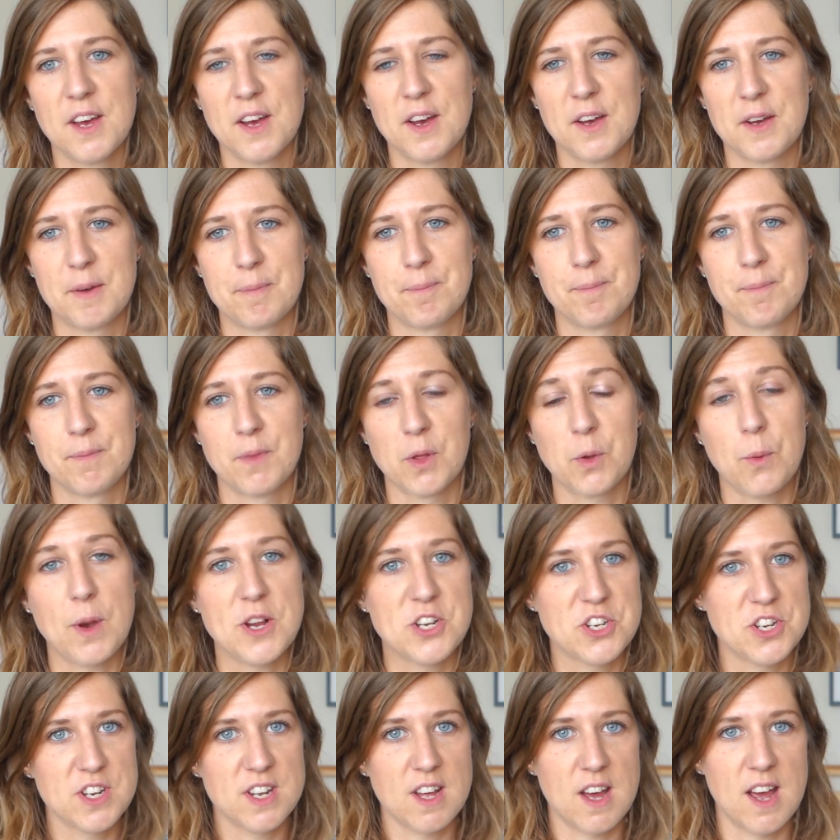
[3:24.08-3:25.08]
The
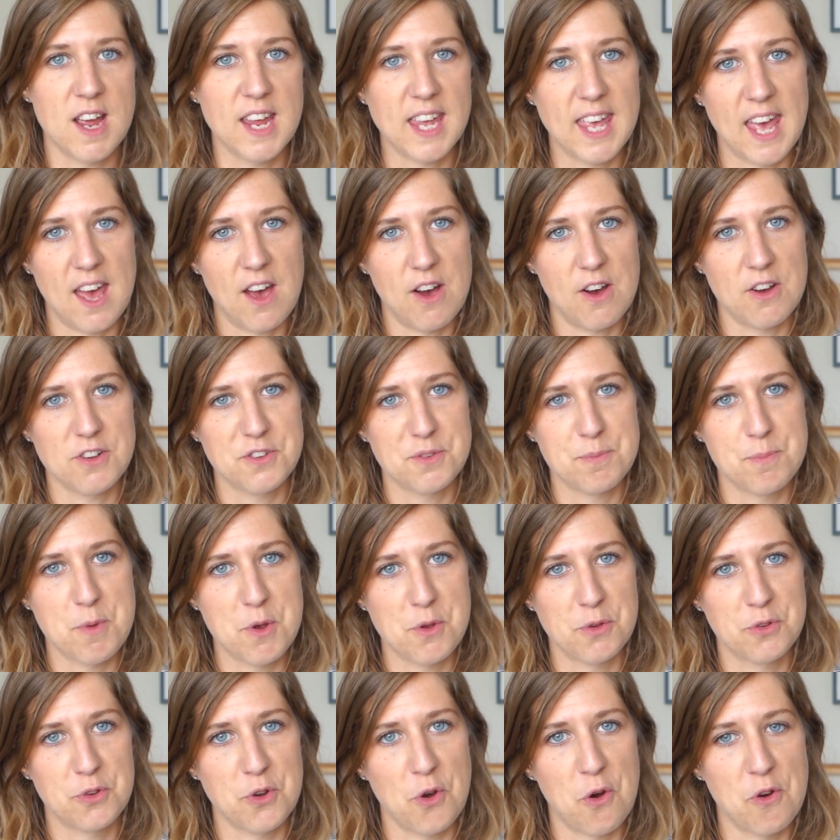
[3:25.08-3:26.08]
question that I get asked
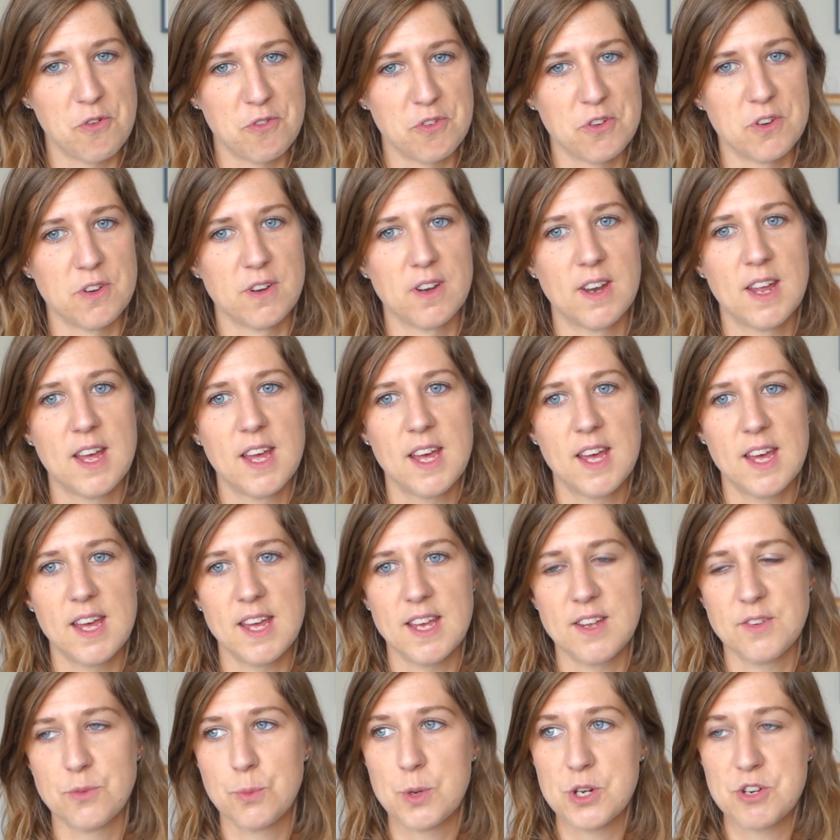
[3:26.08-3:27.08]
most often
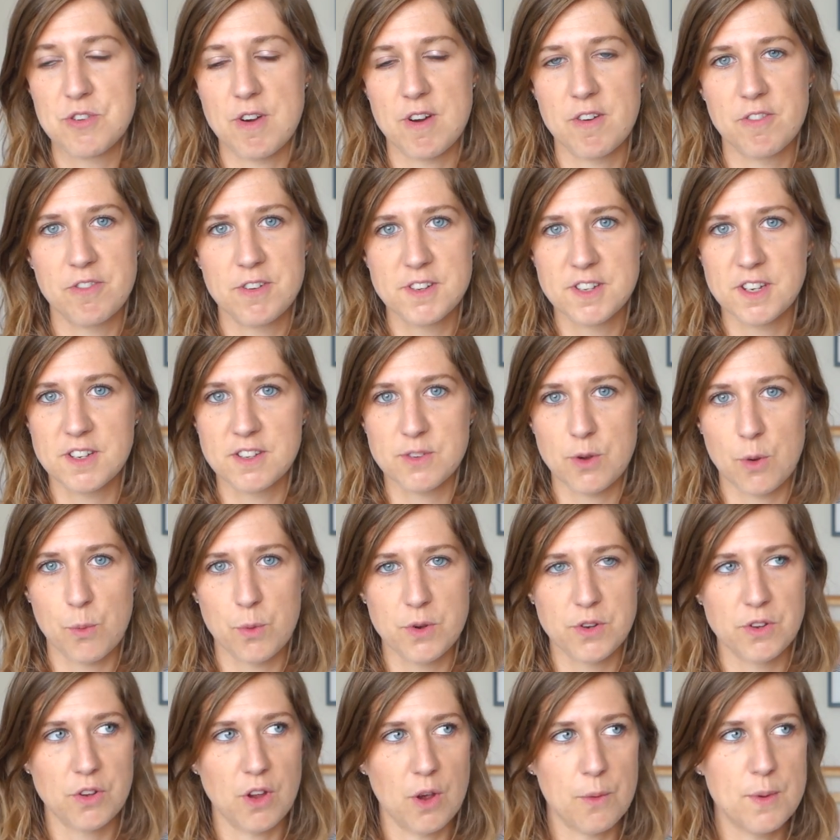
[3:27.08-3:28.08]
is which area of physics do I
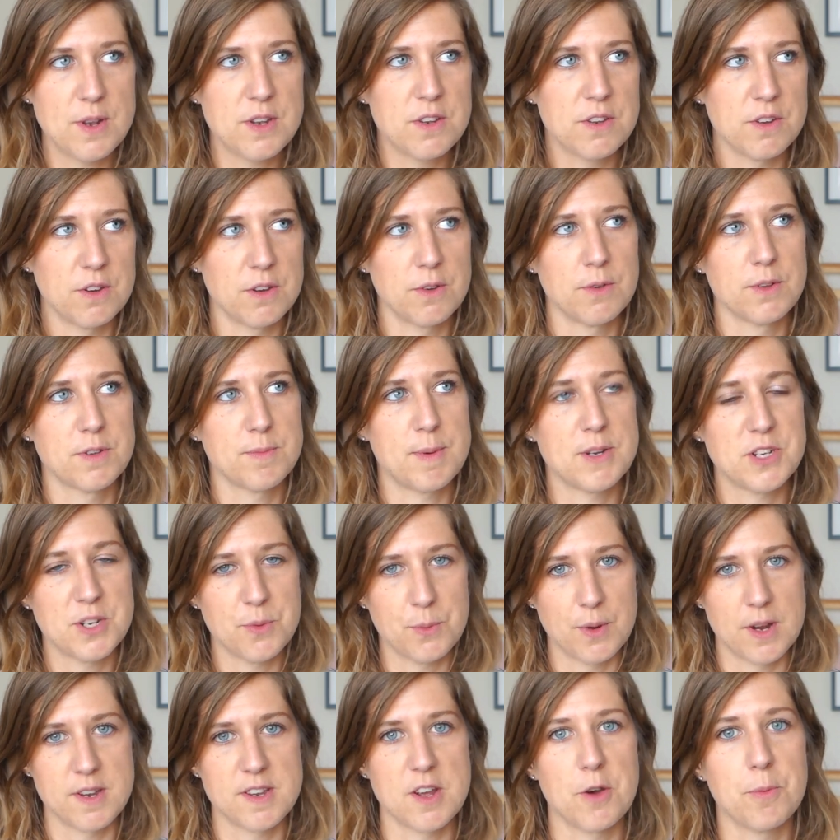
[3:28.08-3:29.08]
want to go into, especially
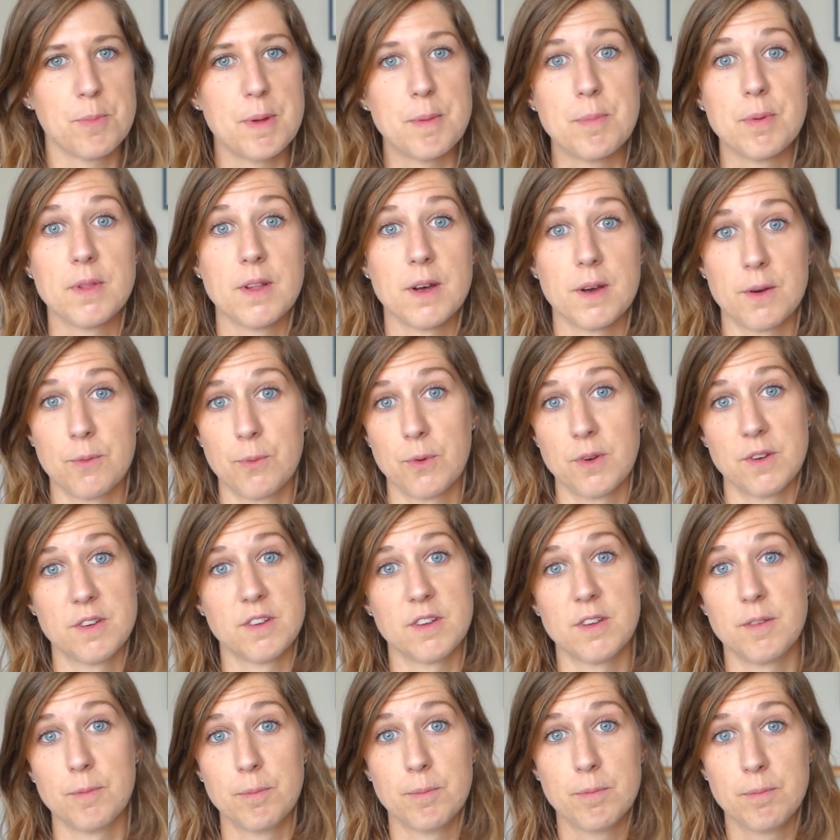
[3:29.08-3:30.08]
when I tell people that I want
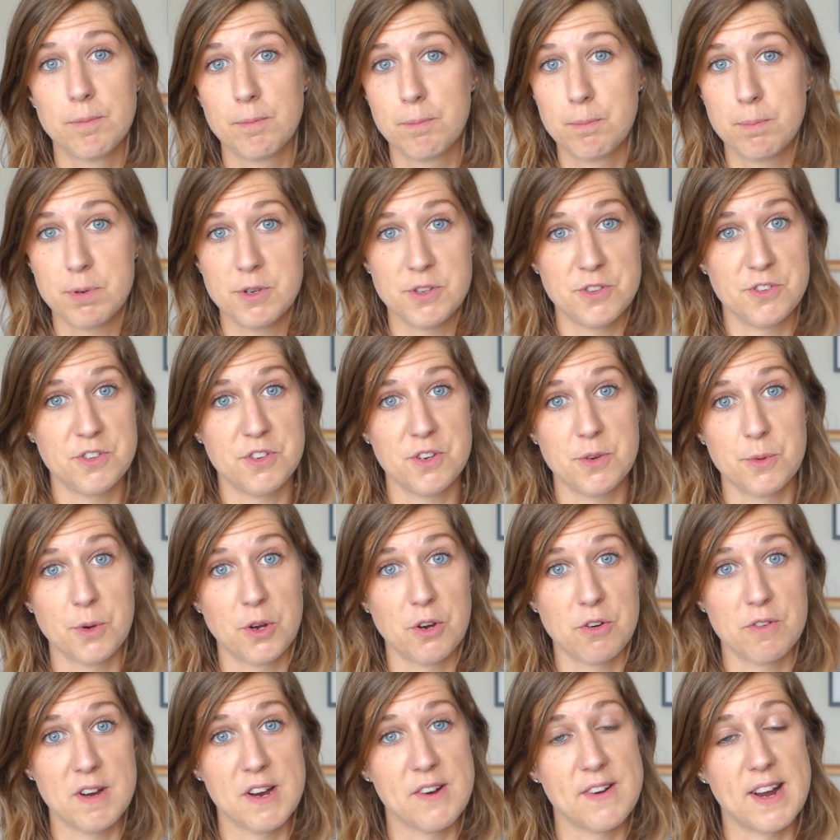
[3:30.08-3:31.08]
to pursue a
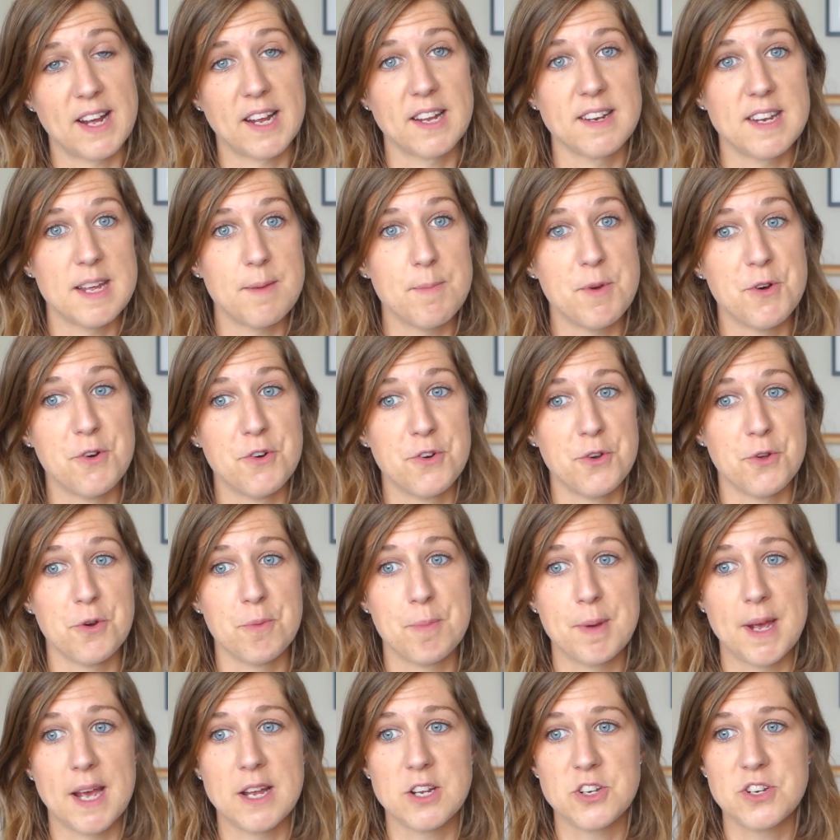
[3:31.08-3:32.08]
career in academia or do a
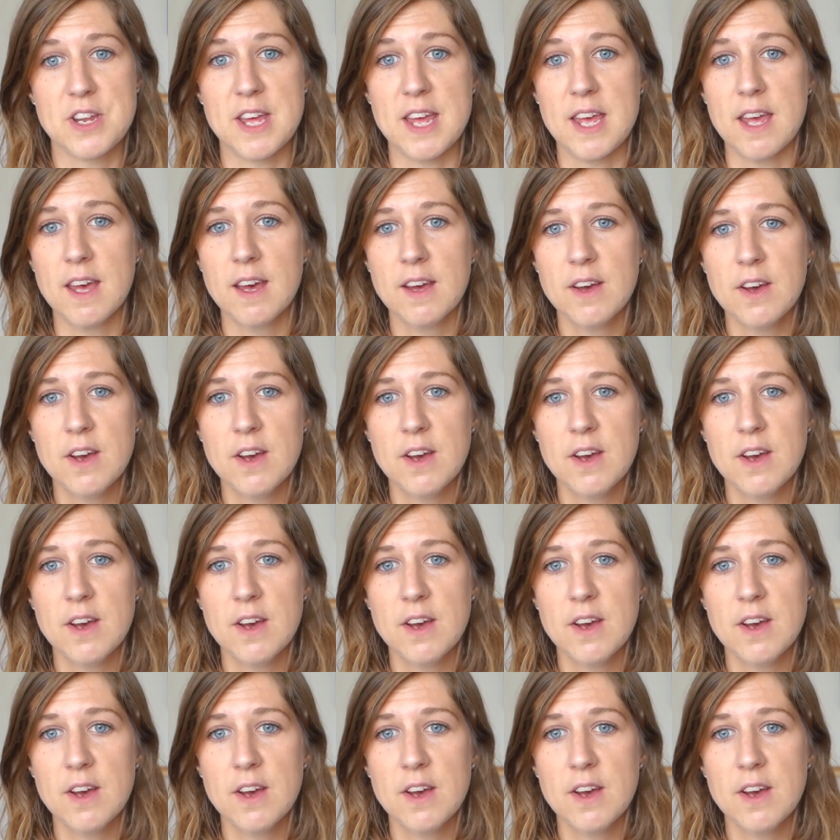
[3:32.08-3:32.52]
PhD.